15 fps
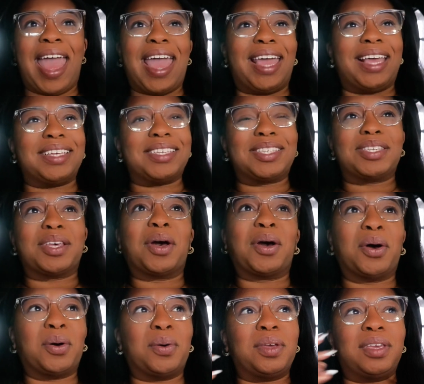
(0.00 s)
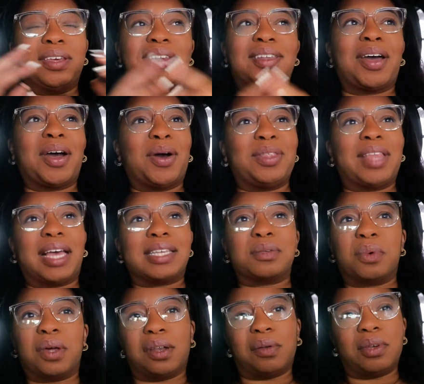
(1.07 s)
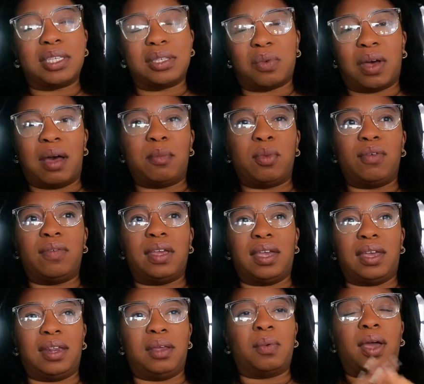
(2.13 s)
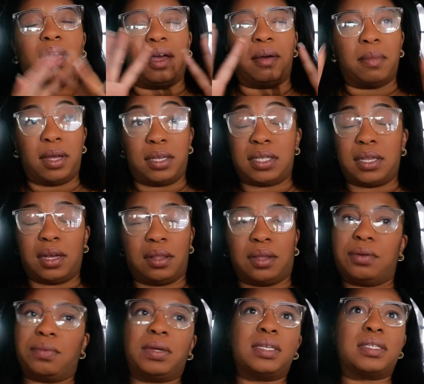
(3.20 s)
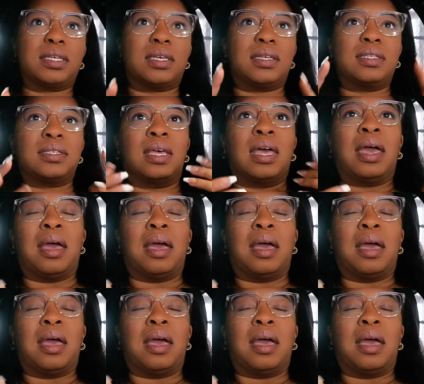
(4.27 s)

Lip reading: And so, you know, that's one of the reasons why I'm moving anyway, amongst other reasons.